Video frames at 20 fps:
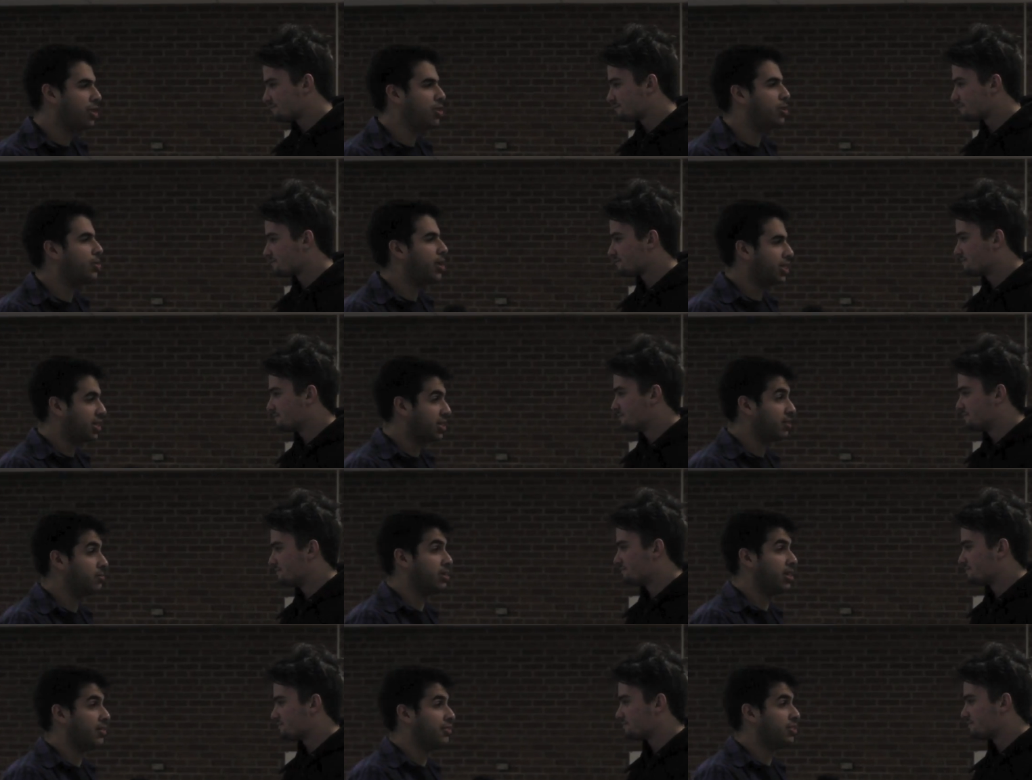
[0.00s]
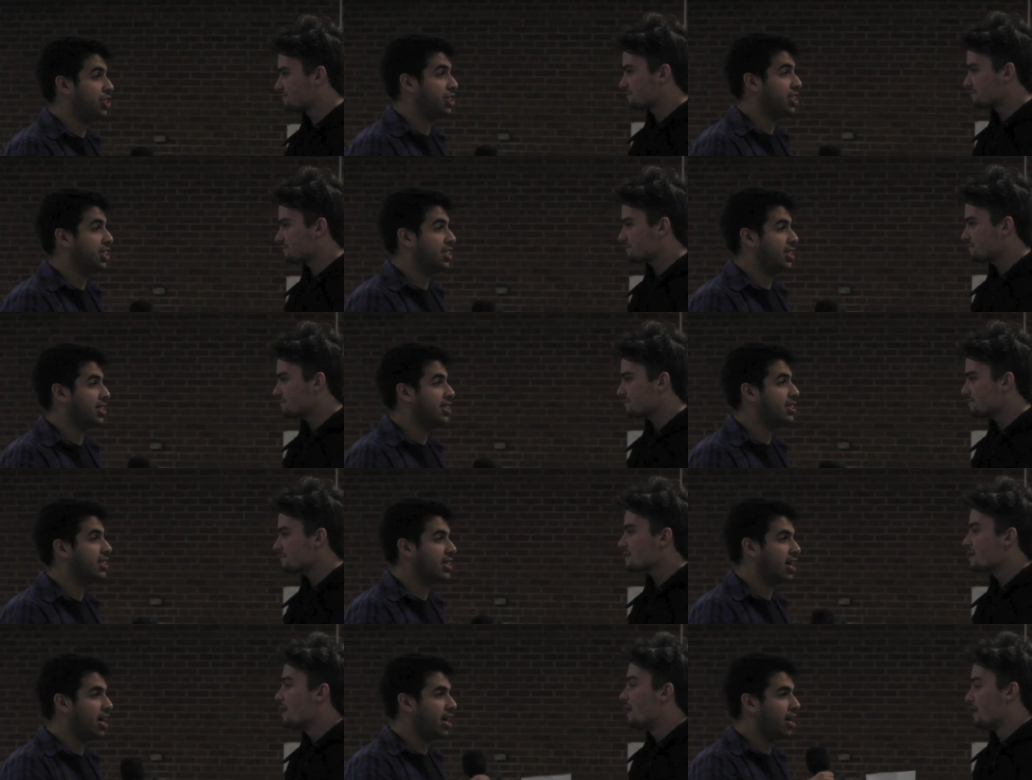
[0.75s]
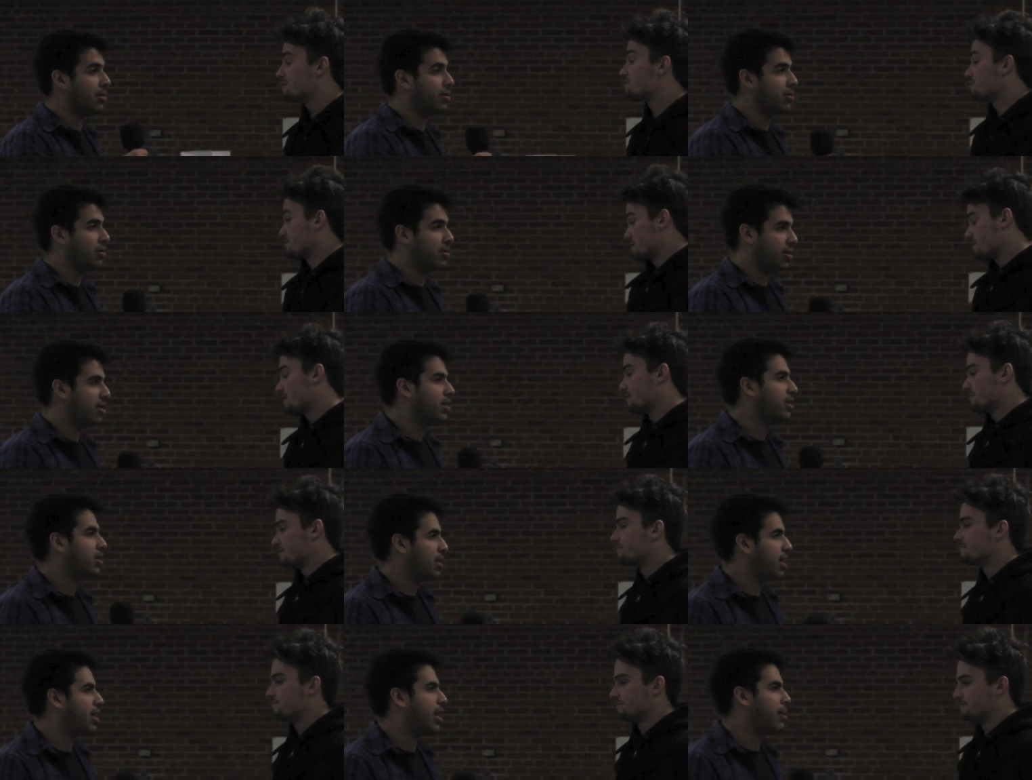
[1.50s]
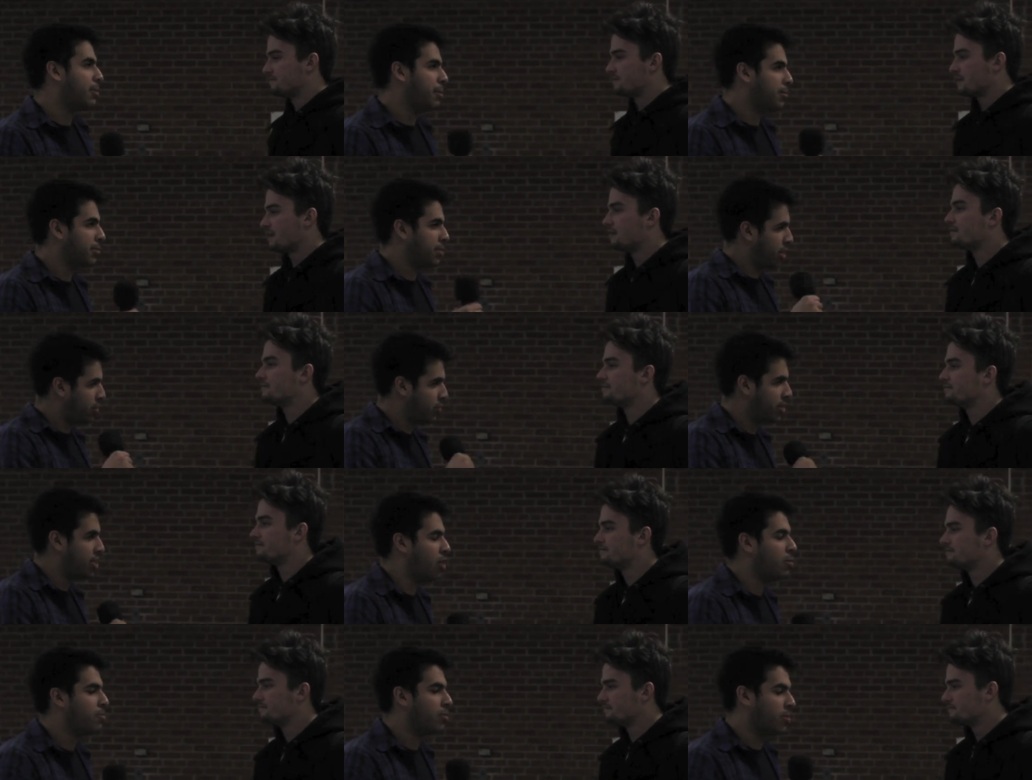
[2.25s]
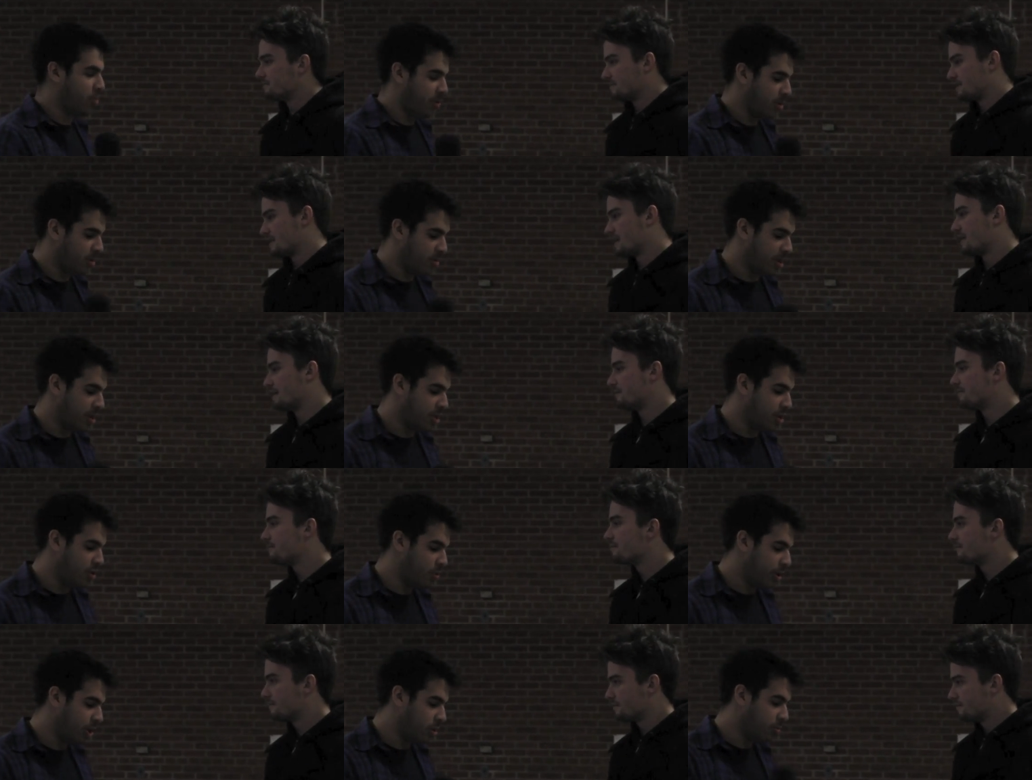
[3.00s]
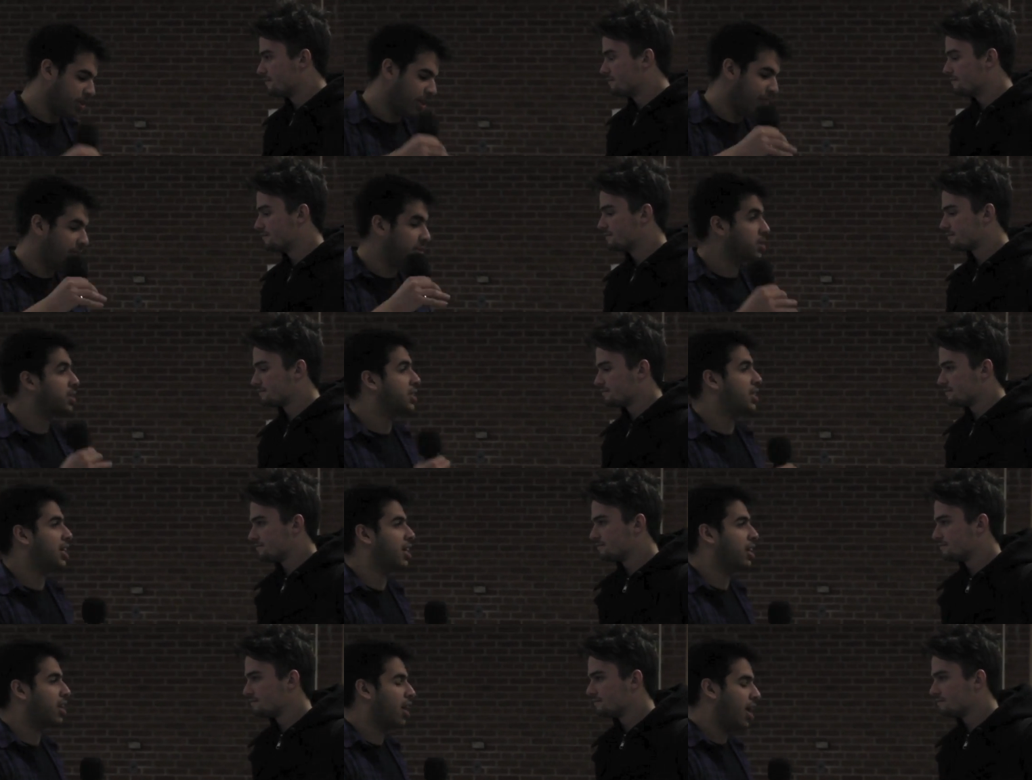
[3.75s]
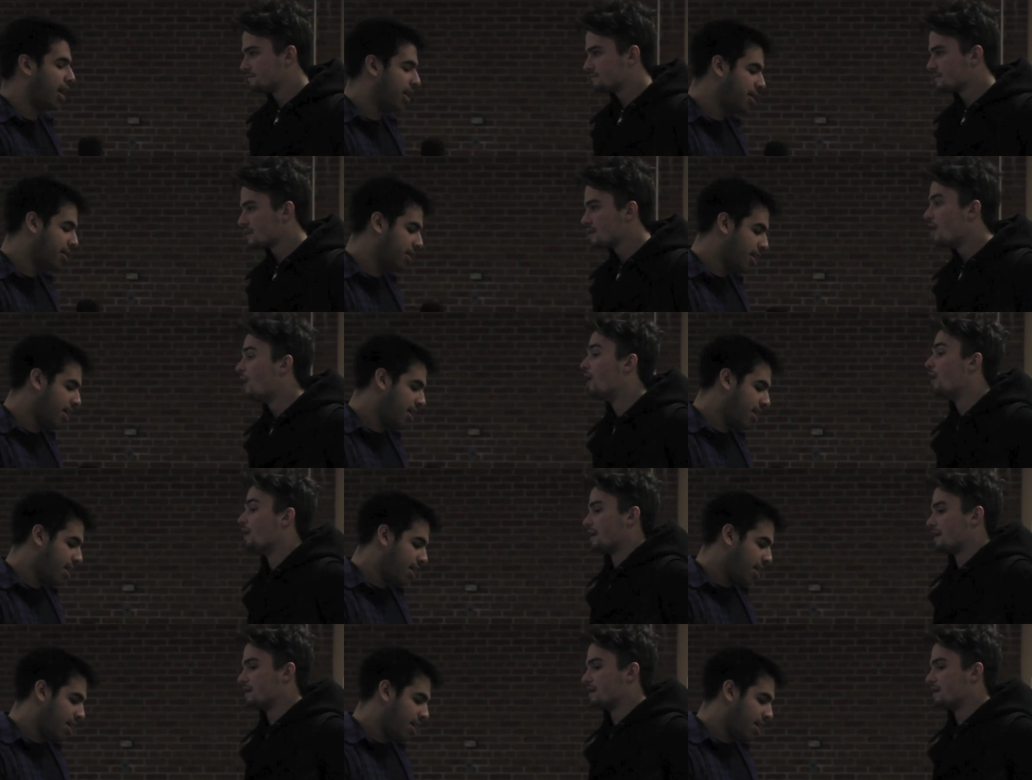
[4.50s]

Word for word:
Speaker 1: we do actually believe in Jesus. Uh, ah, a lot of people yeah. think we don't, but we, yeah. we, do. We don't believe he was the son of God. Oh